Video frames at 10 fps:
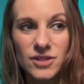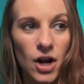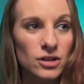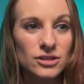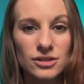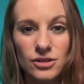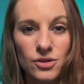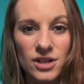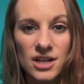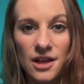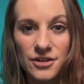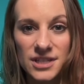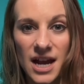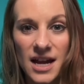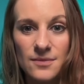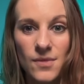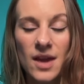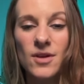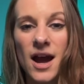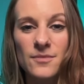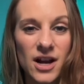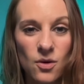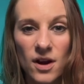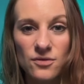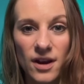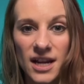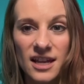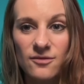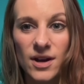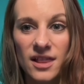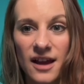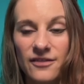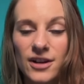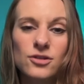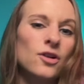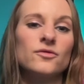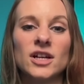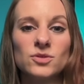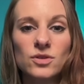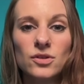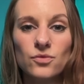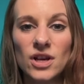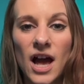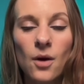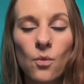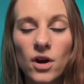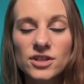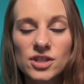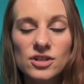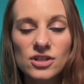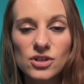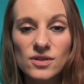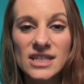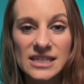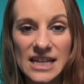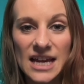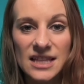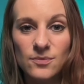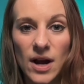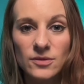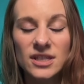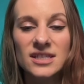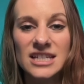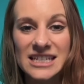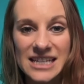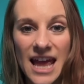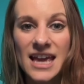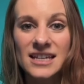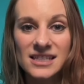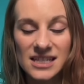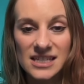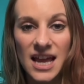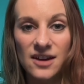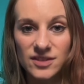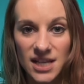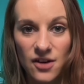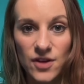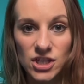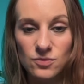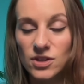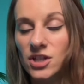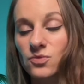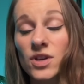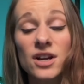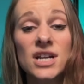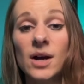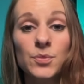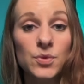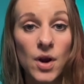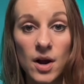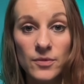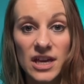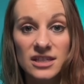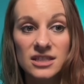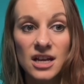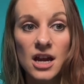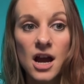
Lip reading: talk to the Lord another time. Maybe I'm not quite ready to give my life. I don't know if that's really real. I want you to do it today. The Bible says today is the day of salvation, because we are not promised